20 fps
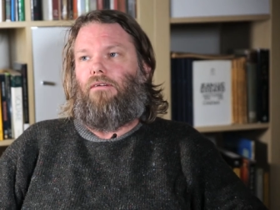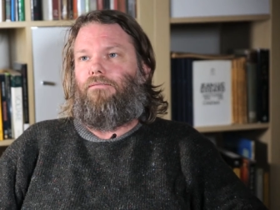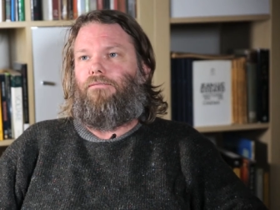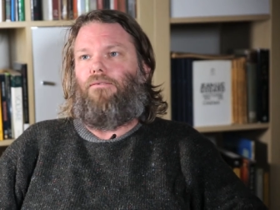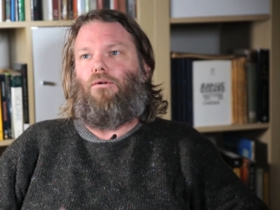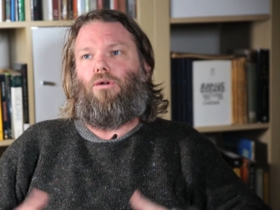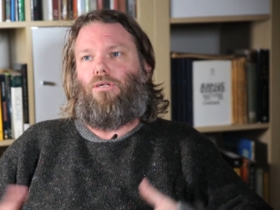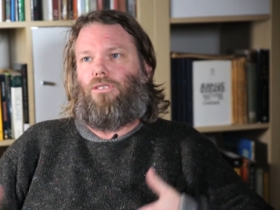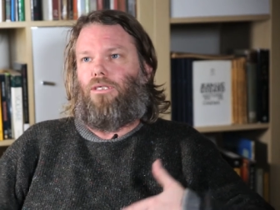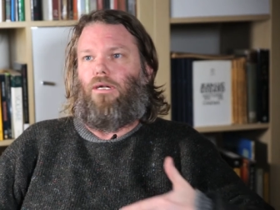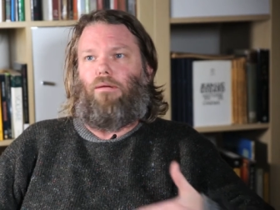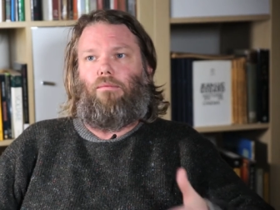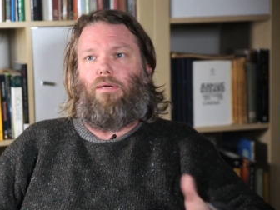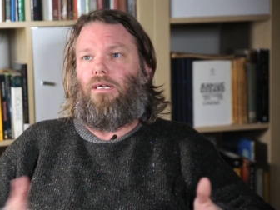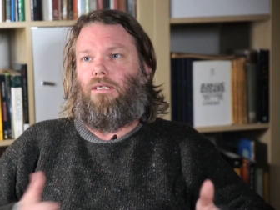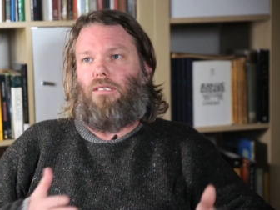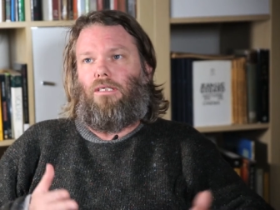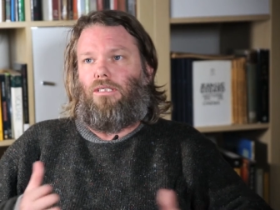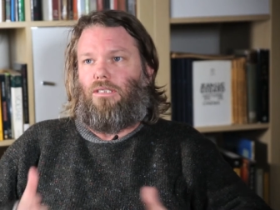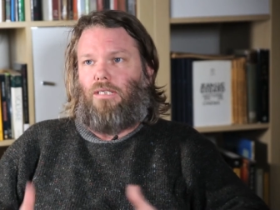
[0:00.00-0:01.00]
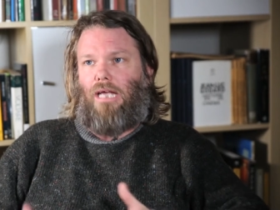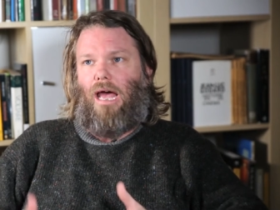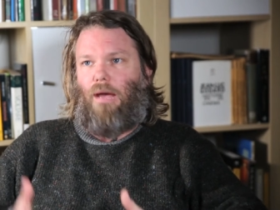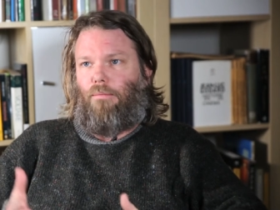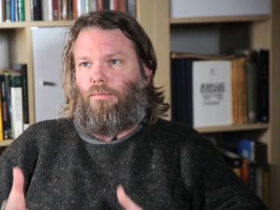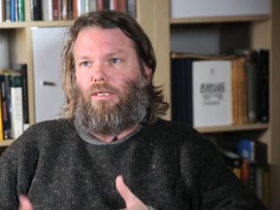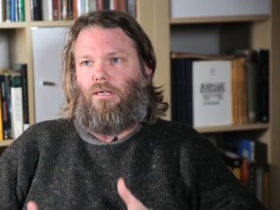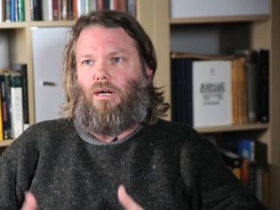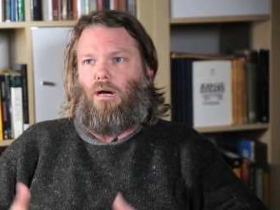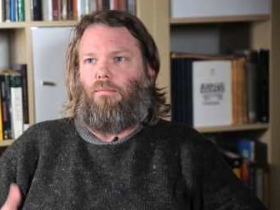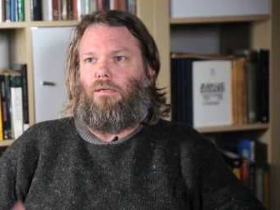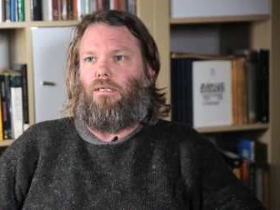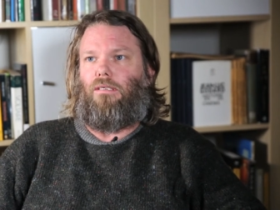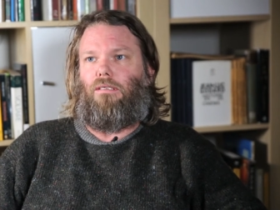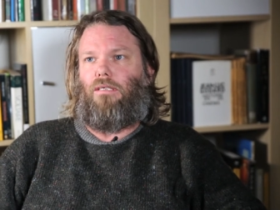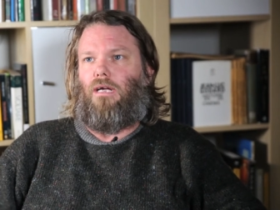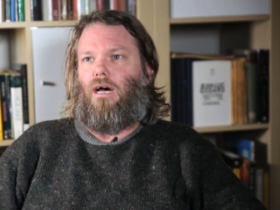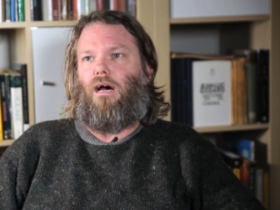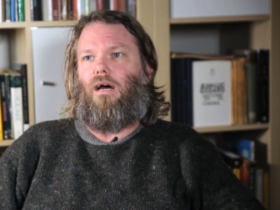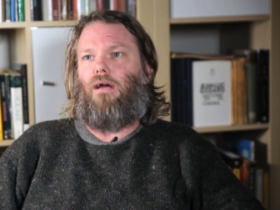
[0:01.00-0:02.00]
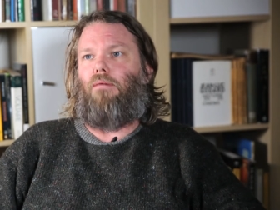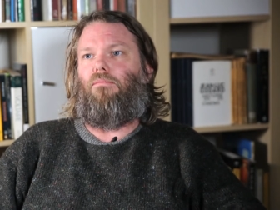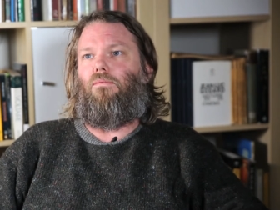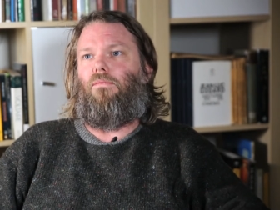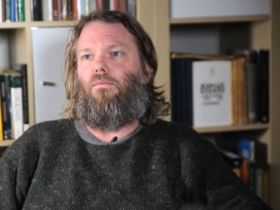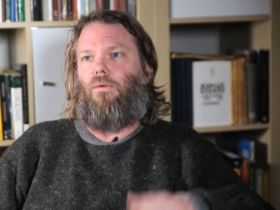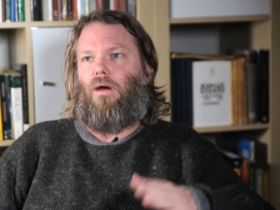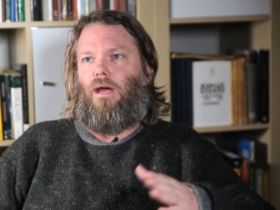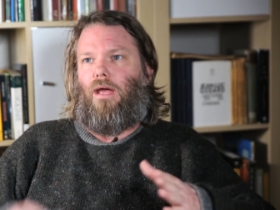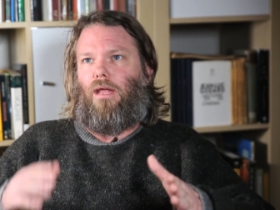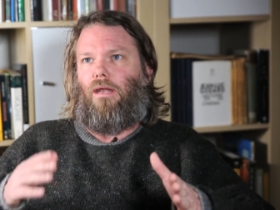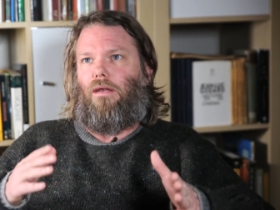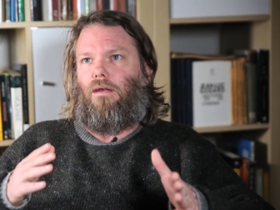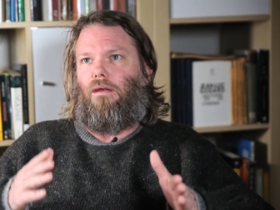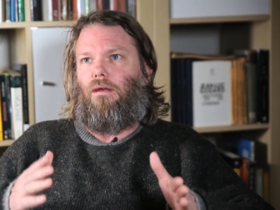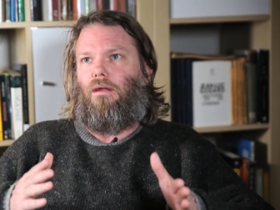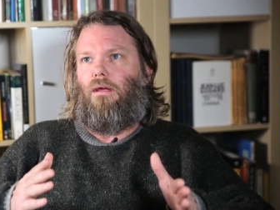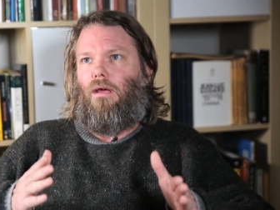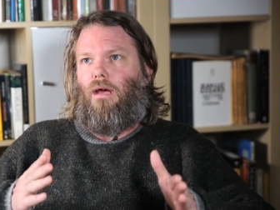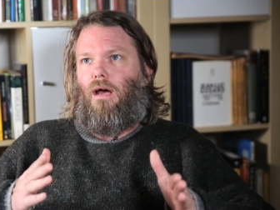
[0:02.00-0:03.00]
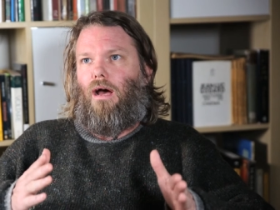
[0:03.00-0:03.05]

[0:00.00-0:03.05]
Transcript: fortunate because I just happened to come at a time when